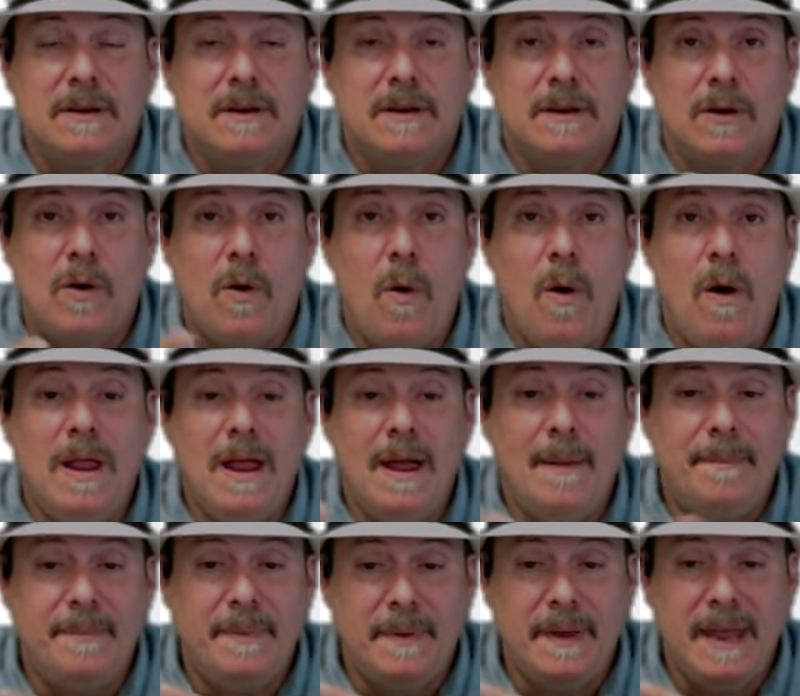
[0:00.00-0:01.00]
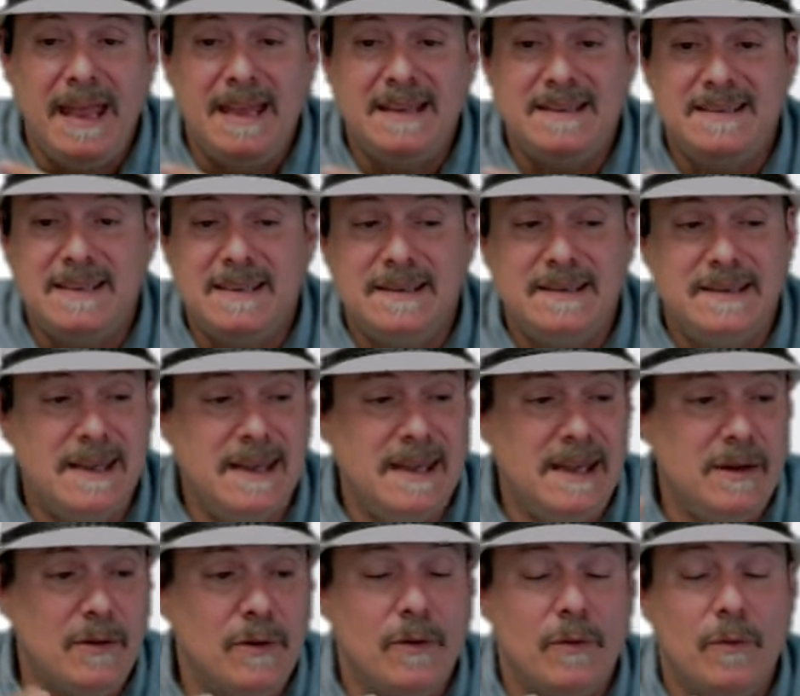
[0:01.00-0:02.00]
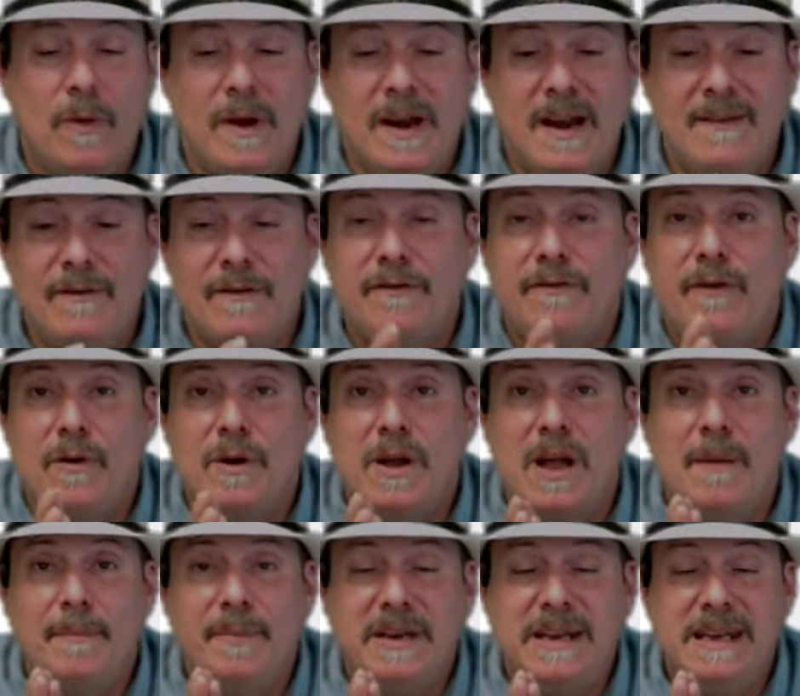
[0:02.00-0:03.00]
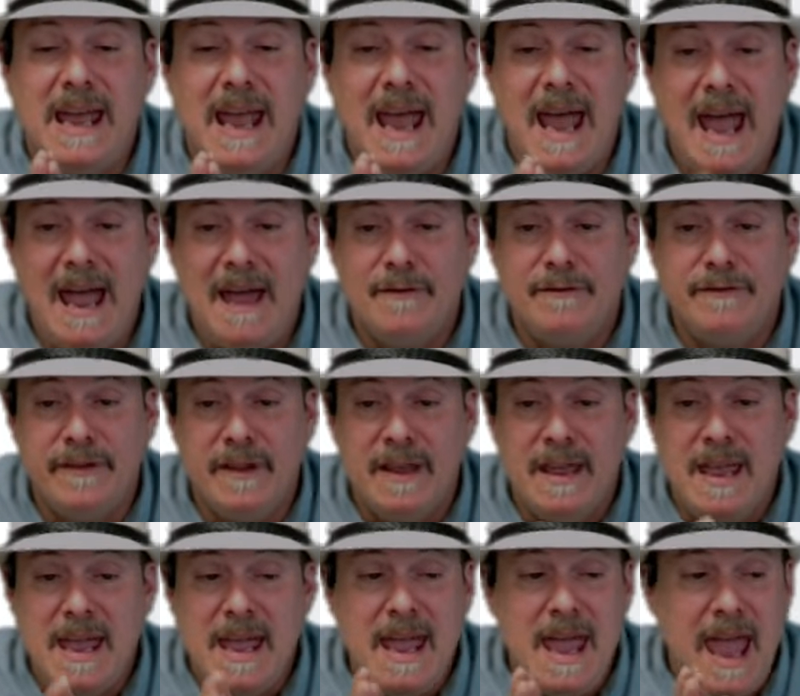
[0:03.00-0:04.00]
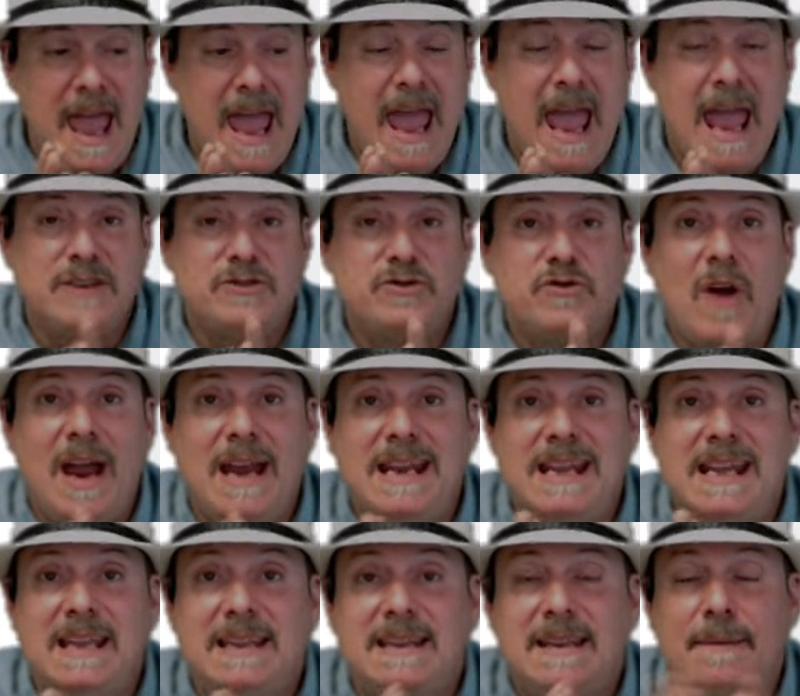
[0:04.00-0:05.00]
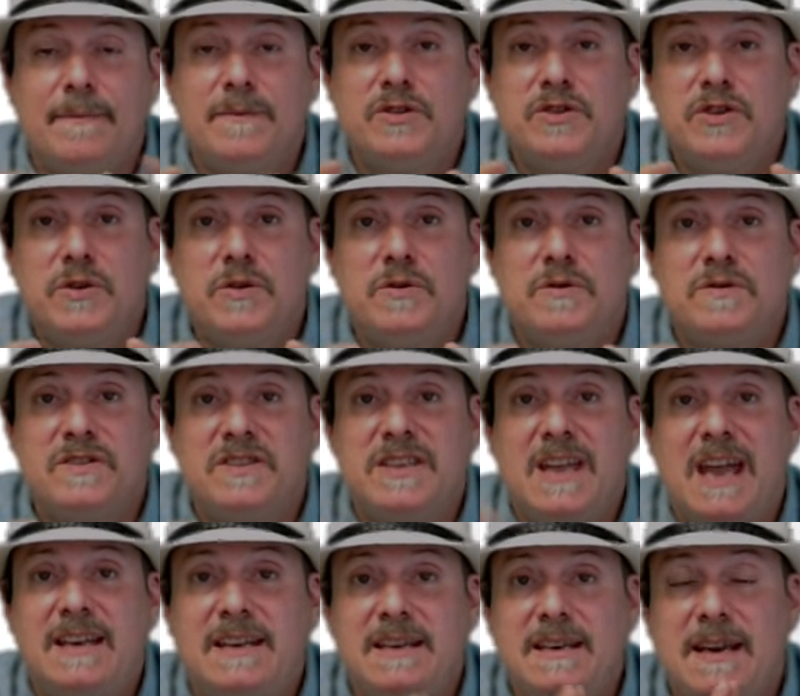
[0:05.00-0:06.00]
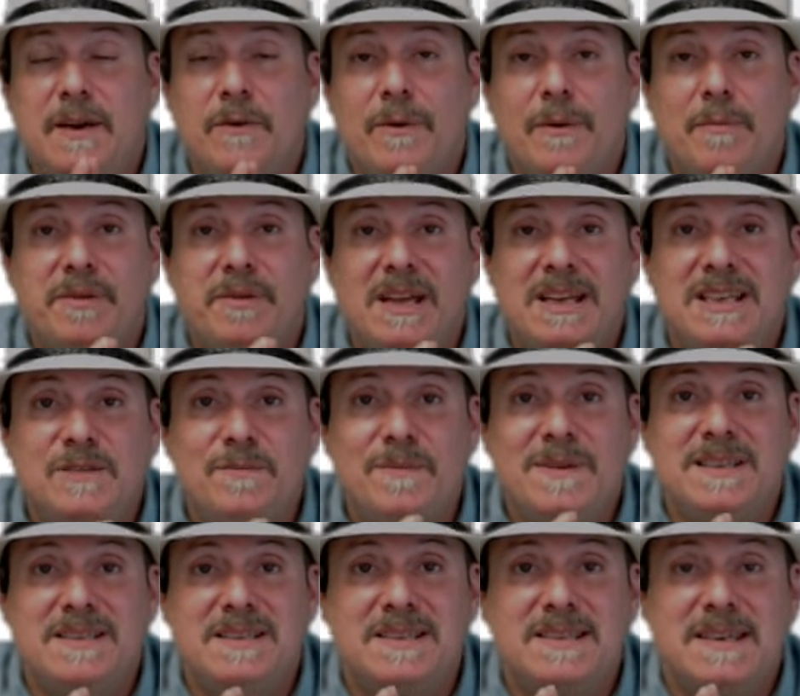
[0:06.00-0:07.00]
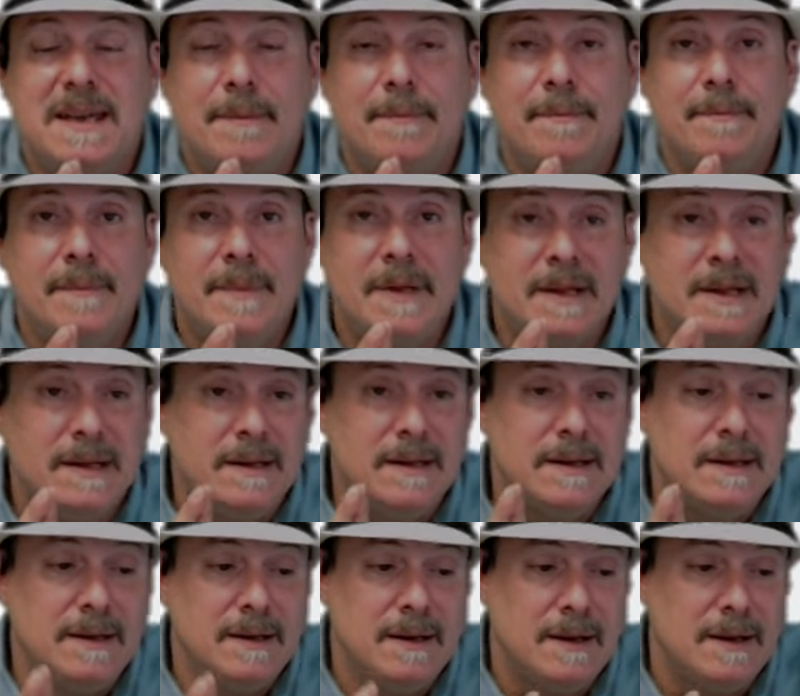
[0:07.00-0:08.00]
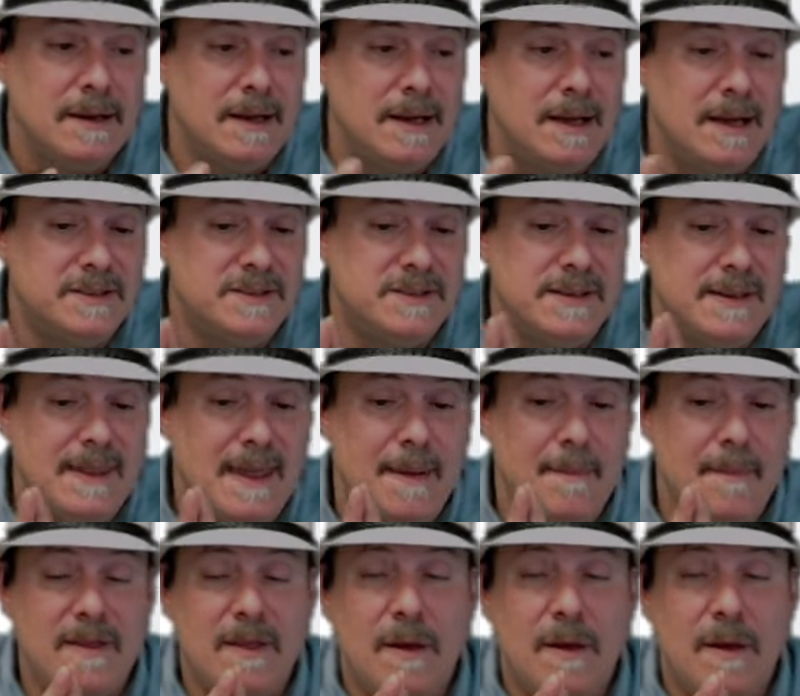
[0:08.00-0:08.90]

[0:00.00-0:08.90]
uh, call up AT&T or whatever phone company you have and try to get them to send a replacement SIM uh, to them.